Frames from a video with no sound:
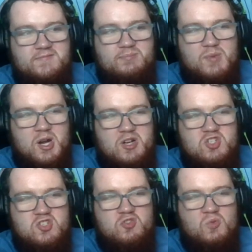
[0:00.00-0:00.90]

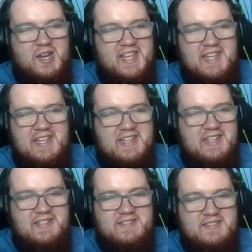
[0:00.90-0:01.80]
March
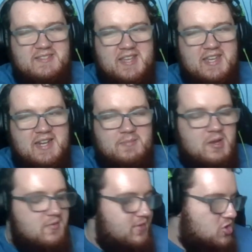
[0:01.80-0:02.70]
22nd. I'm
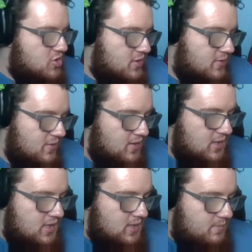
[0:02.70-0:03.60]
not really sure,
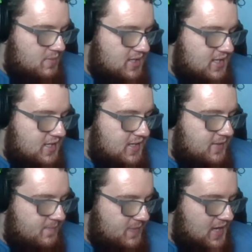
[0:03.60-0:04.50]
but
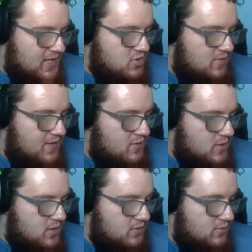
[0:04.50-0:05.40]
uh, I do have an
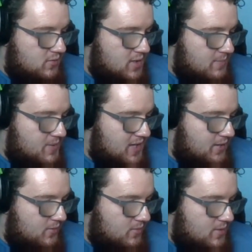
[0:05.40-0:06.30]
article
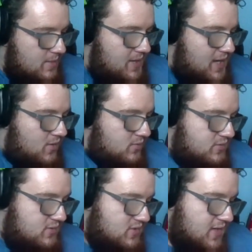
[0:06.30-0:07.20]
about about
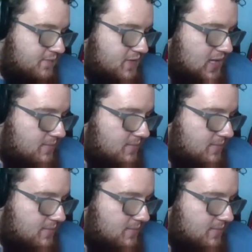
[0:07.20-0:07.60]
something